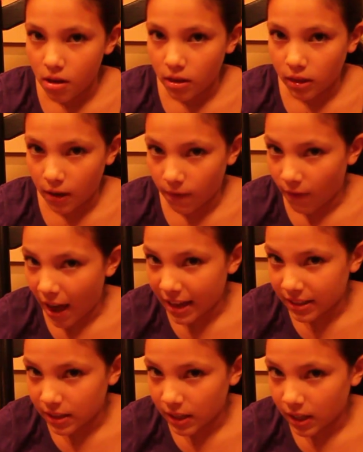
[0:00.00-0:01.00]
the
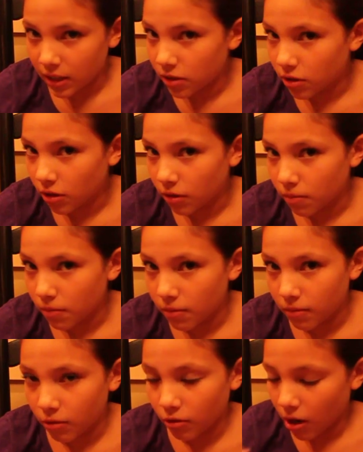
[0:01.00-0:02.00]
fastest or
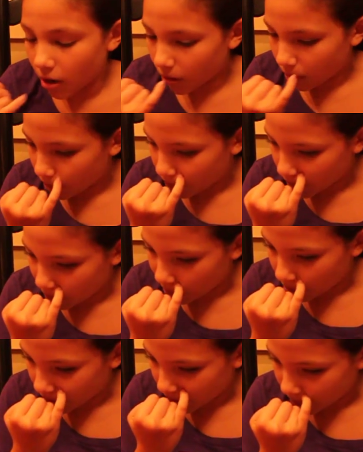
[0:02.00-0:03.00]
grow
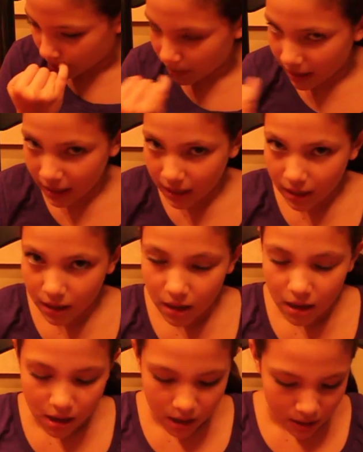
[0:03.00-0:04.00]
most big.
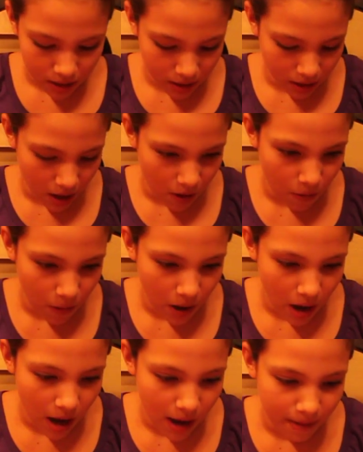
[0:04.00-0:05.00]
So,
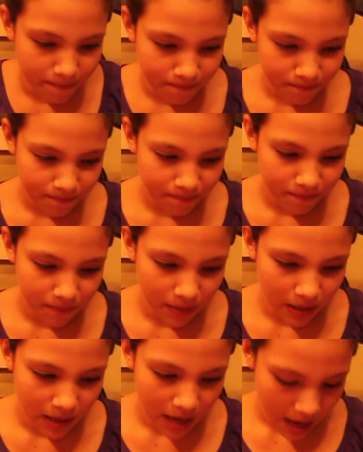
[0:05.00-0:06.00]
um,
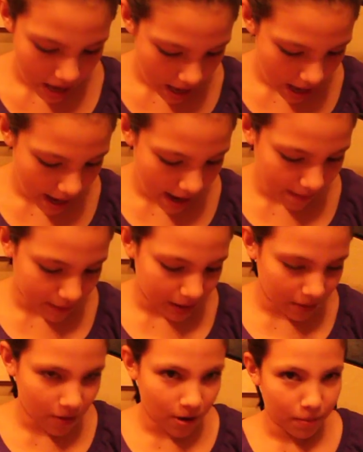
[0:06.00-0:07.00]
I have
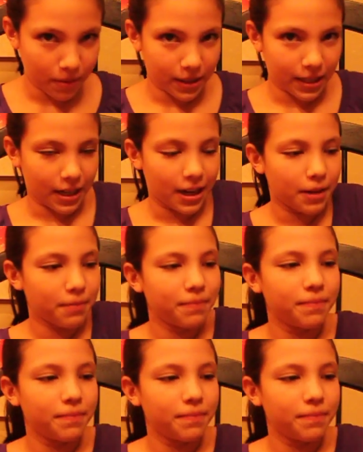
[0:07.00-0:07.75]
two Orbeez here.